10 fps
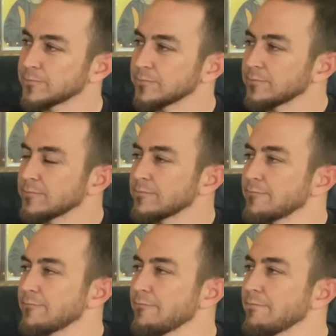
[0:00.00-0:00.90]

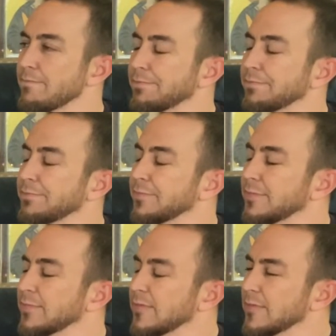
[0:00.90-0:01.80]

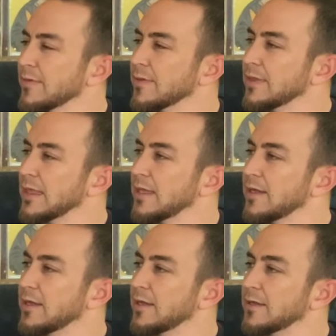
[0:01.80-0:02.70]

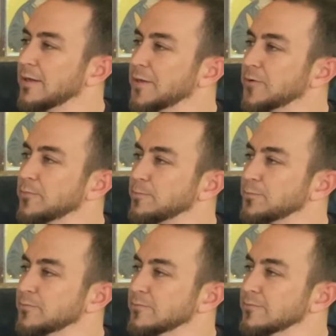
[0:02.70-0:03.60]

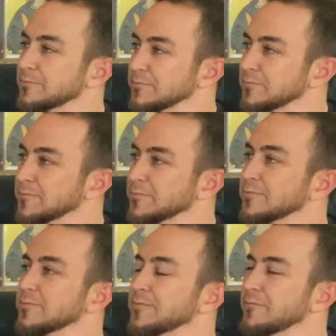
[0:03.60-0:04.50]

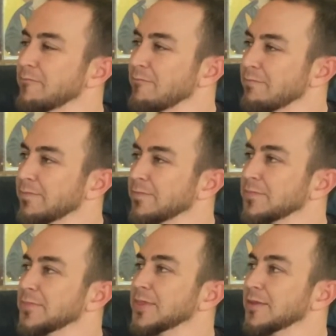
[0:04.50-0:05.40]

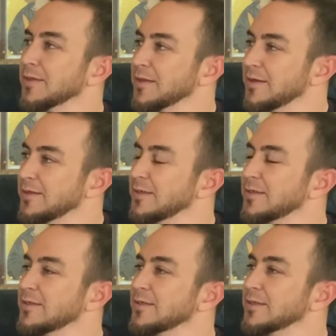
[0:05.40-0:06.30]

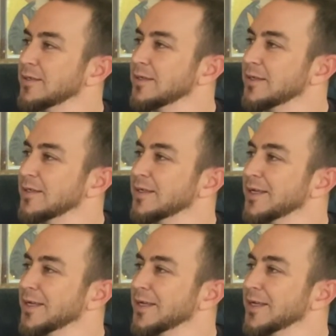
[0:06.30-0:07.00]
No words are spoken by the person on screen.